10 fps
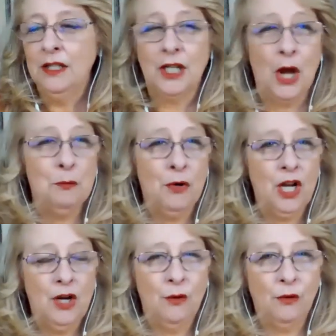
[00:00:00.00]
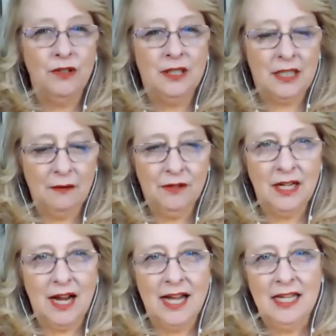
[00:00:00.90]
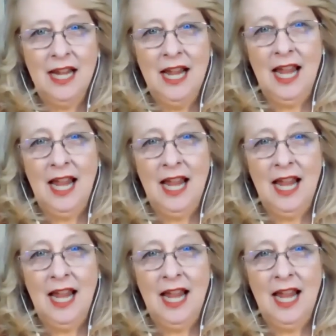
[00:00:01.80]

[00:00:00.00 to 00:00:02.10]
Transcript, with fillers: some pretty cool stuff tonight.